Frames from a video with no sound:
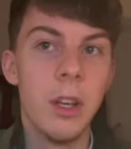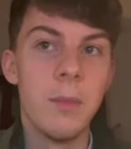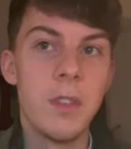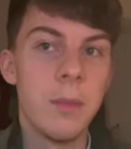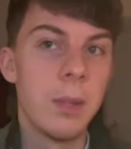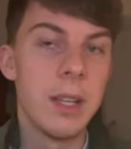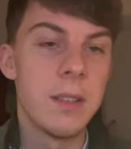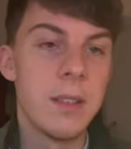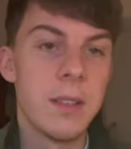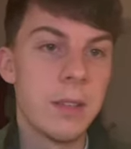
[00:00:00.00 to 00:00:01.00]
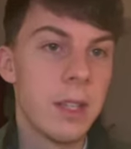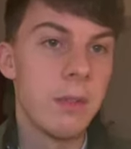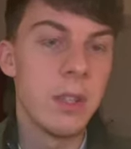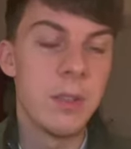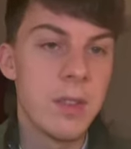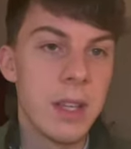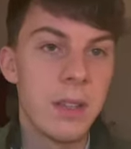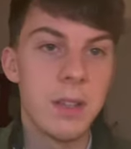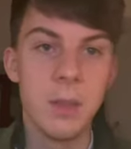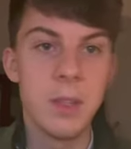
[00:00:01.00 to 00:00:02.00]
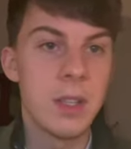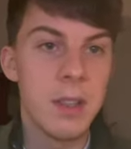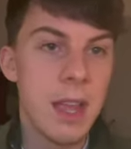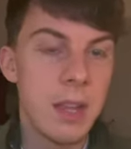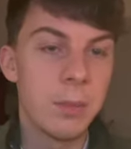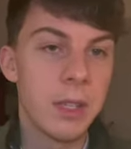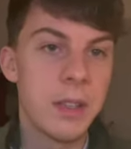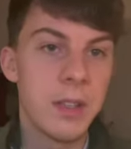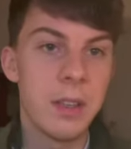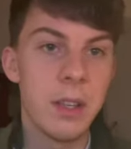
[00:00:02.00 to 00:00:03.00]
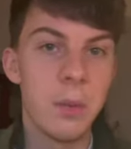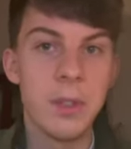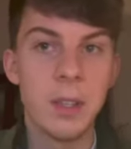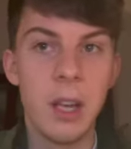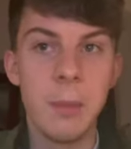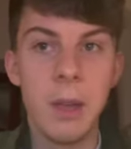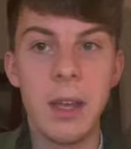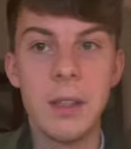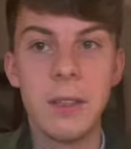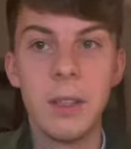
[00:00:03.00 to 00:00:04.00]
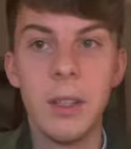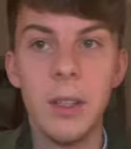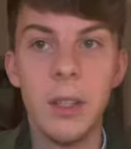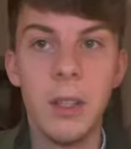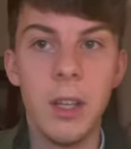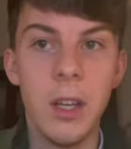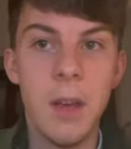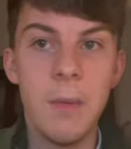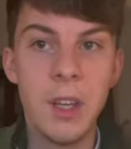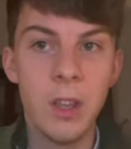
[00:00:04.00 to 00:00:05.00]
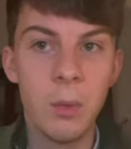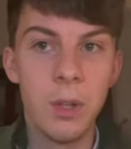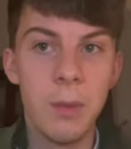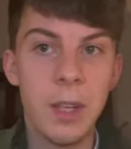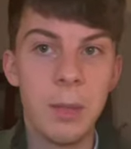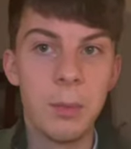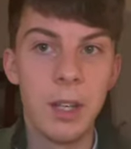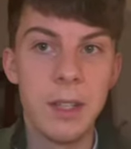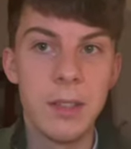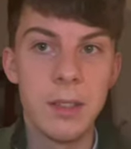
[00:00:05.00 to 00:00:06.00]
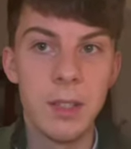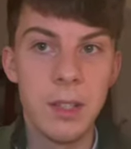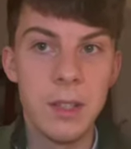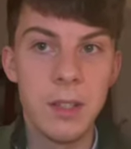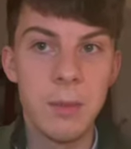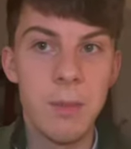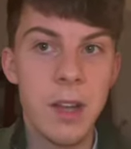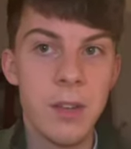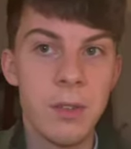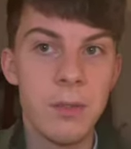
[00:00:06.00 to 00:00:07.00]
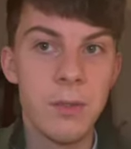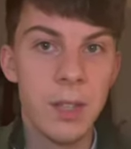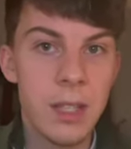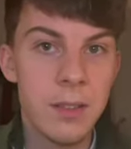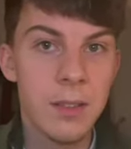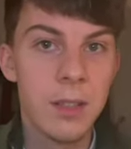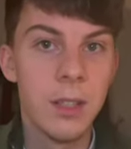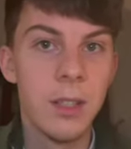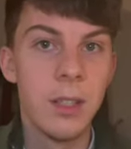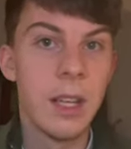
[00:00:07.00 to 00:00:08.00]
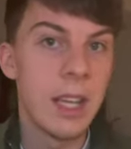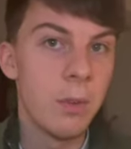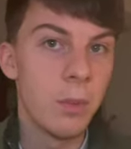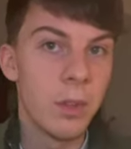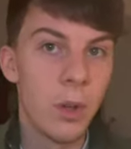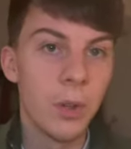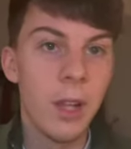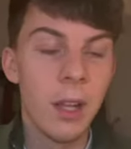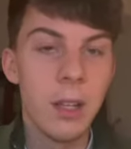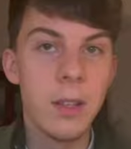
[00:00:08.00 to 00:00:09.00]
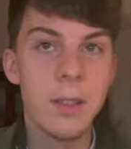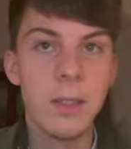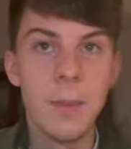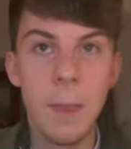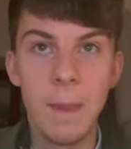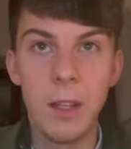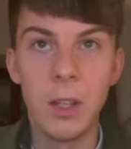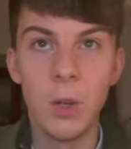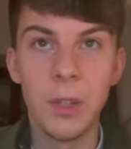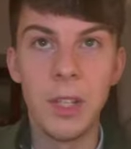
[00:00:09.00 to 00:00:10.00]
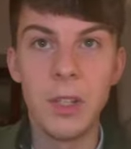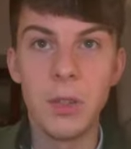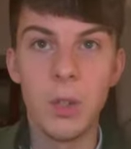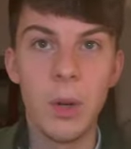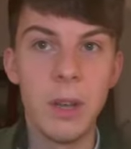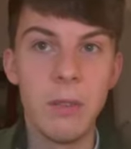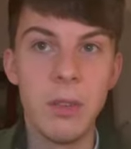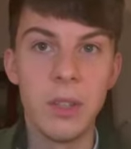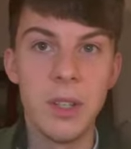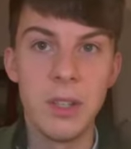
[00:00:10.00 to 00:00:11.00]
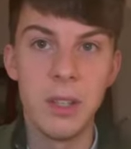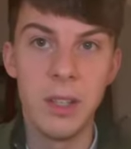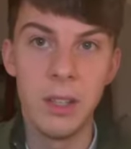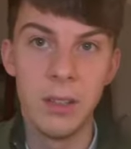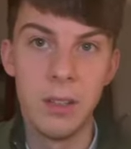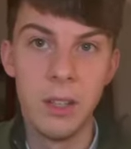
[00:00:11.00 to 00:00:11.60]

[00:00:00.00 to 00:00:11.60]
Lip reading: Some places giving you 6 up to 8 places, I think, with Sky Bet. The other one at big price is Commander of Fleet, again with Gordon Elliott. Gordon Elliott's got quite a few runners in here.